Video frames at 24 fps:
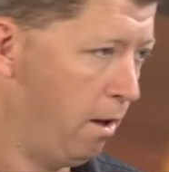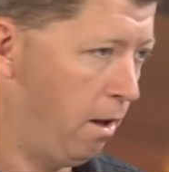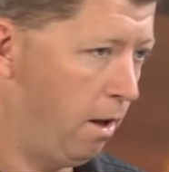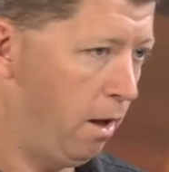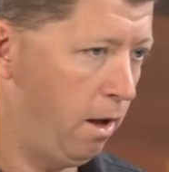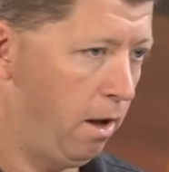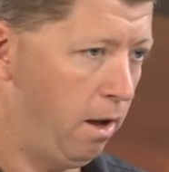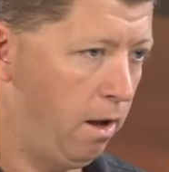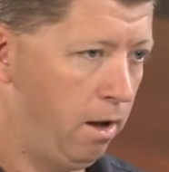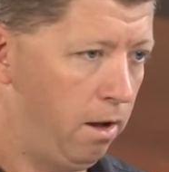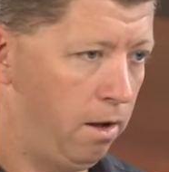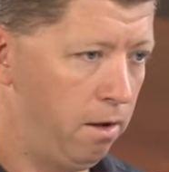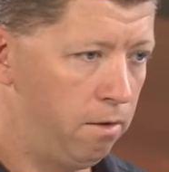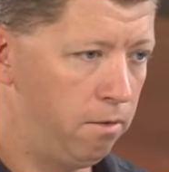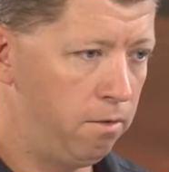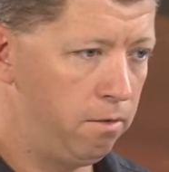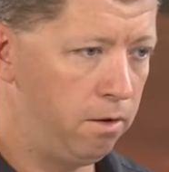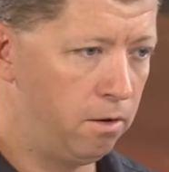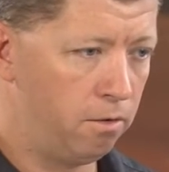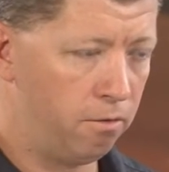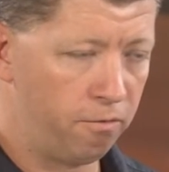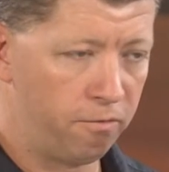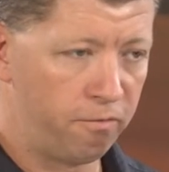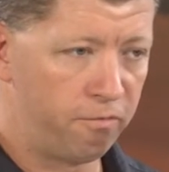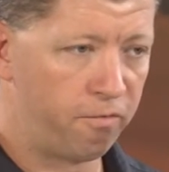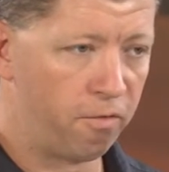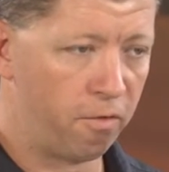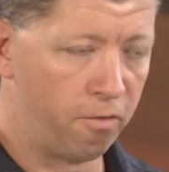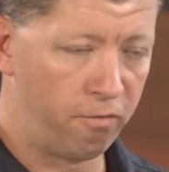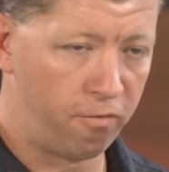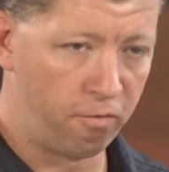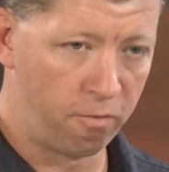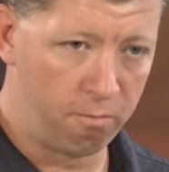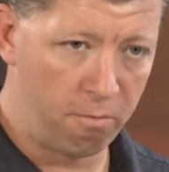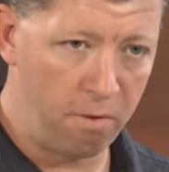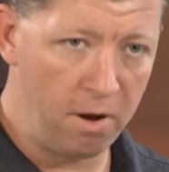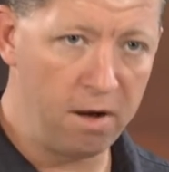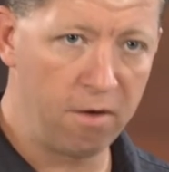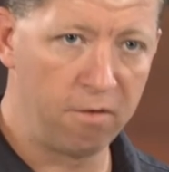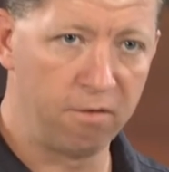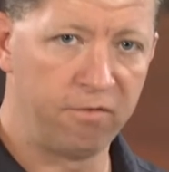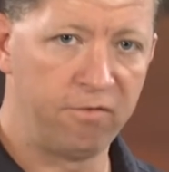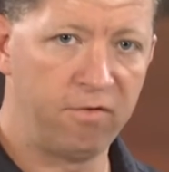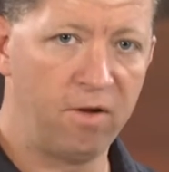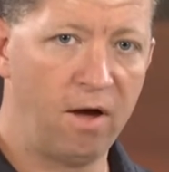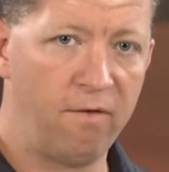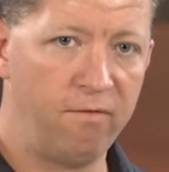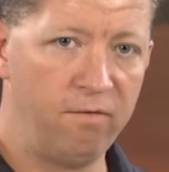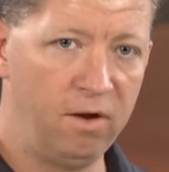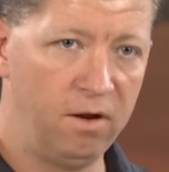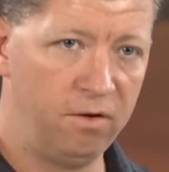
And for Microsoft,